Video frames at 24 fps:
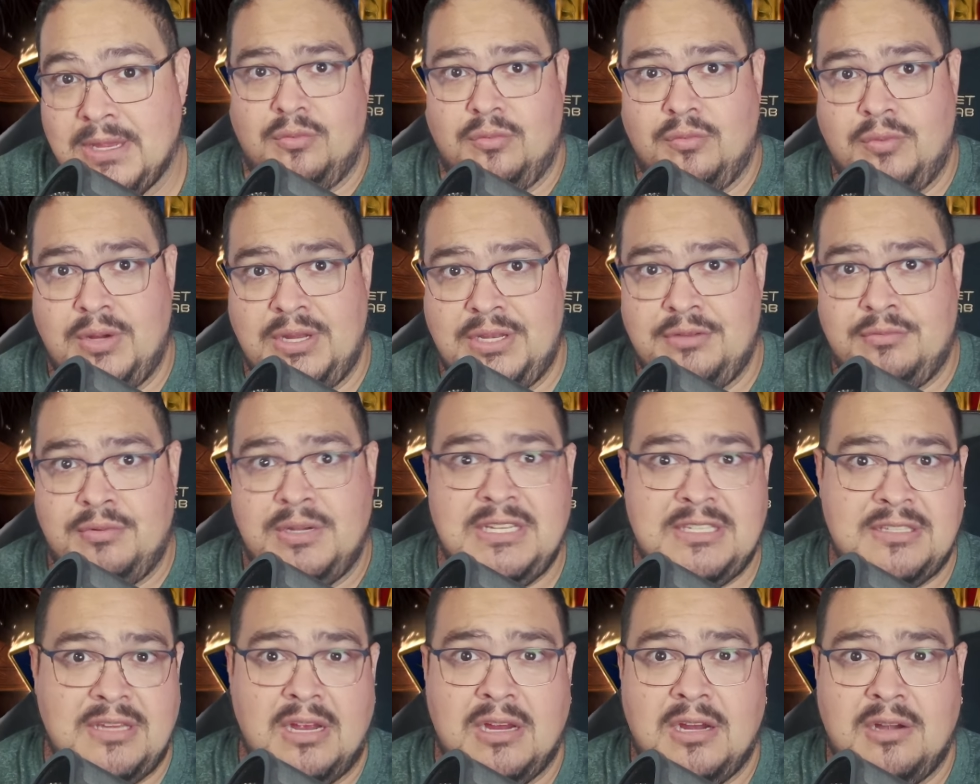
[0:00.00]
When
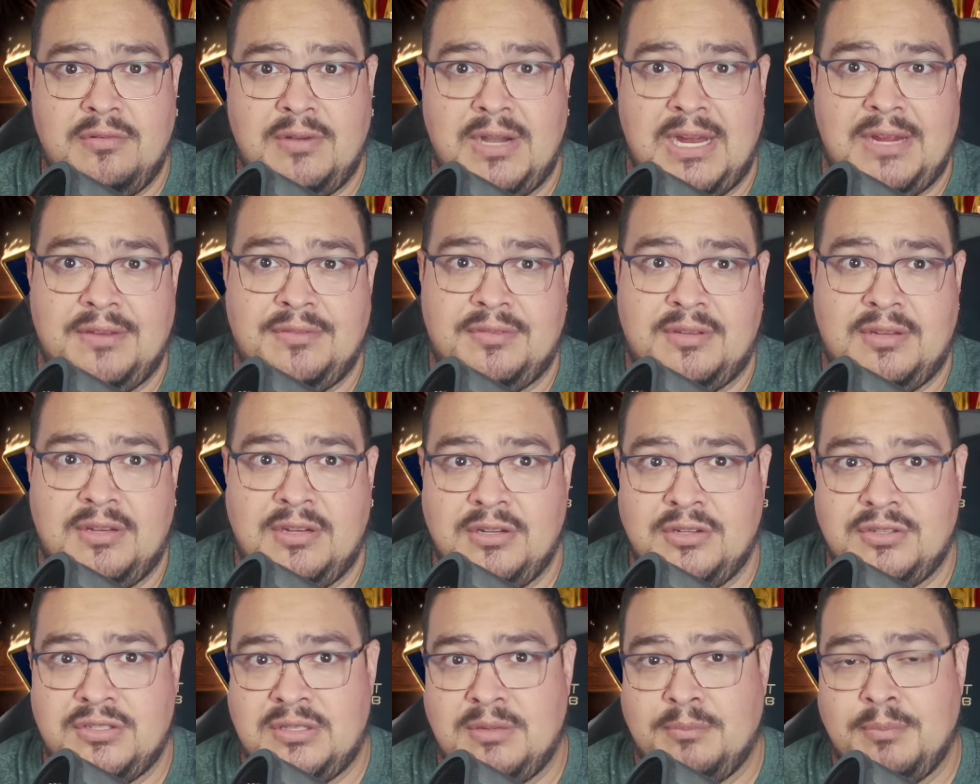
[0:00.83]
restock arrives,
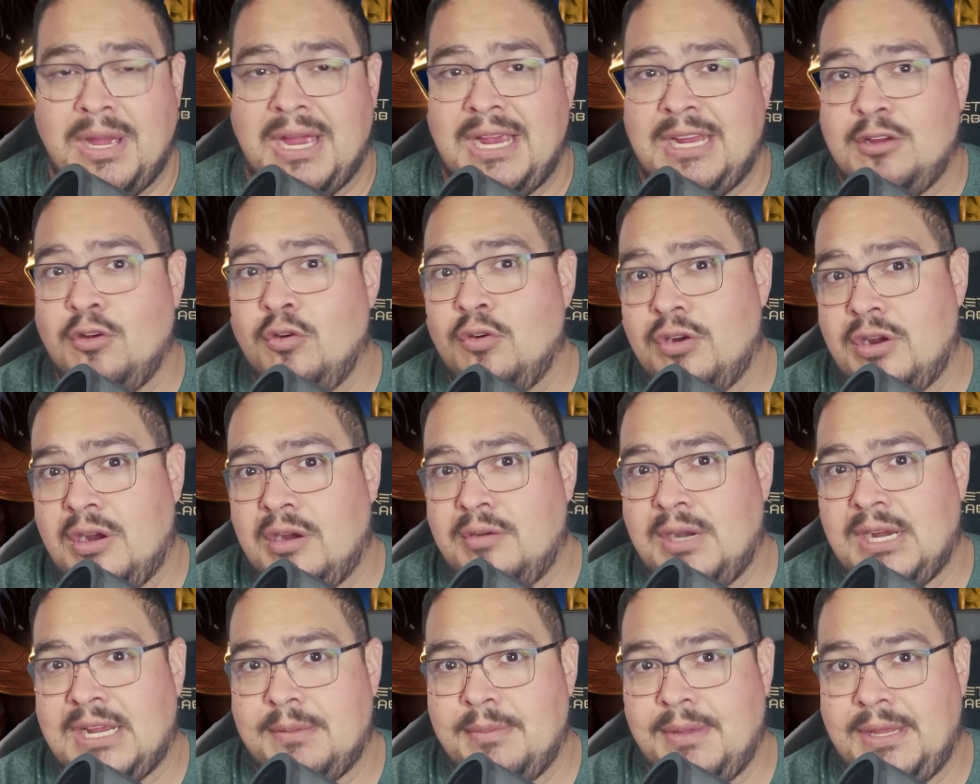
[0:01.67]
here's the buying order I
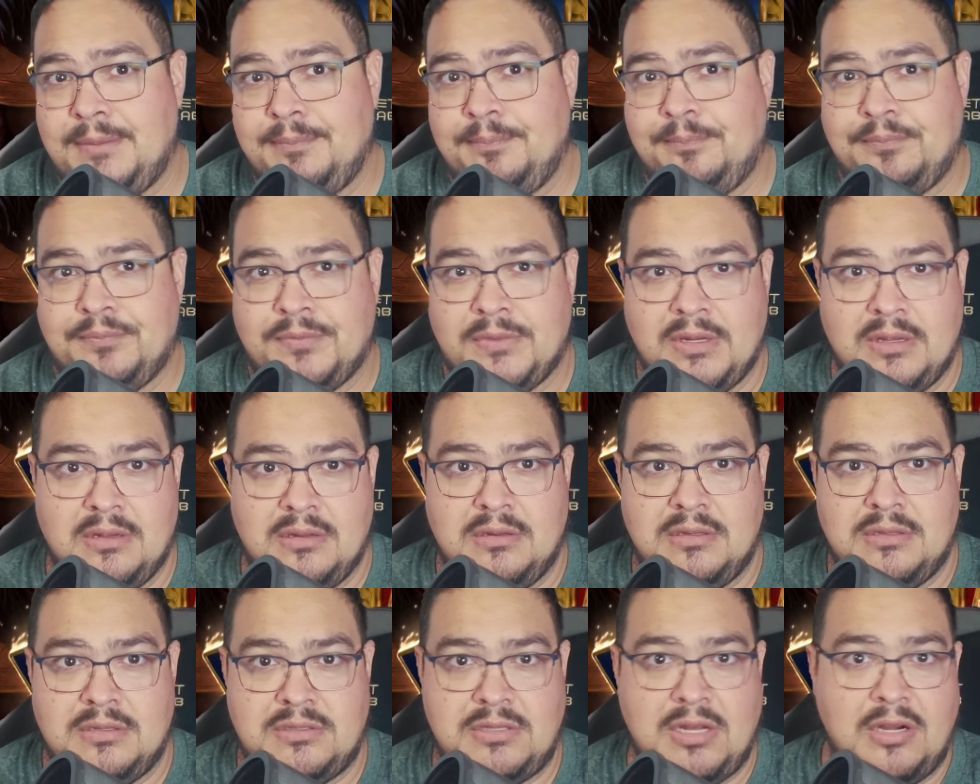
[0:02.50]
recommend.
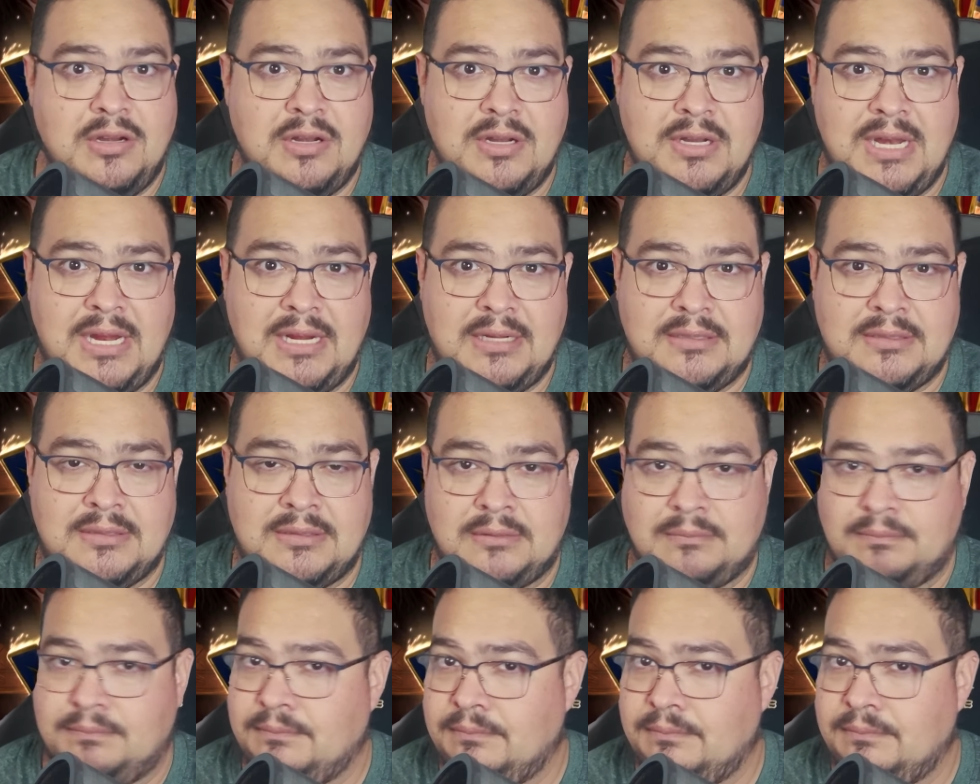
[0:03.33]
Starter decks,